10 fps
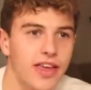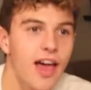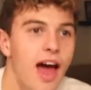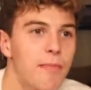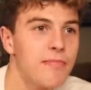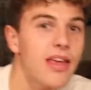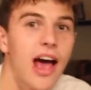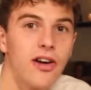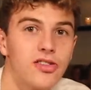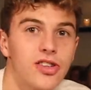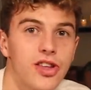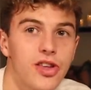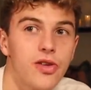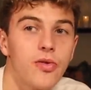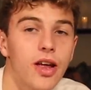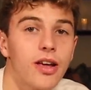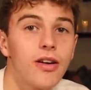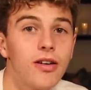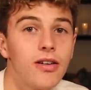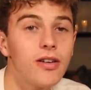The cat meows, and you are like,
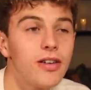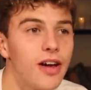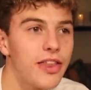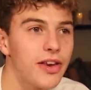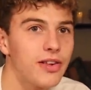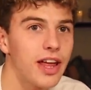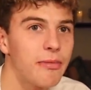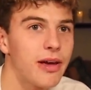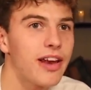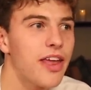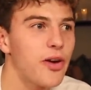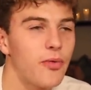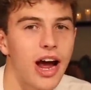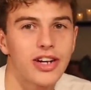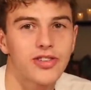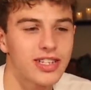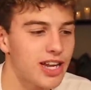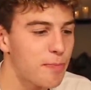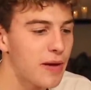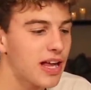"Aw," and then you let him in, and then Ryan tries
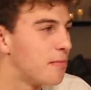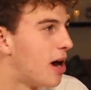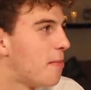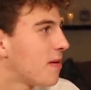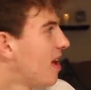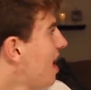to like pick him up,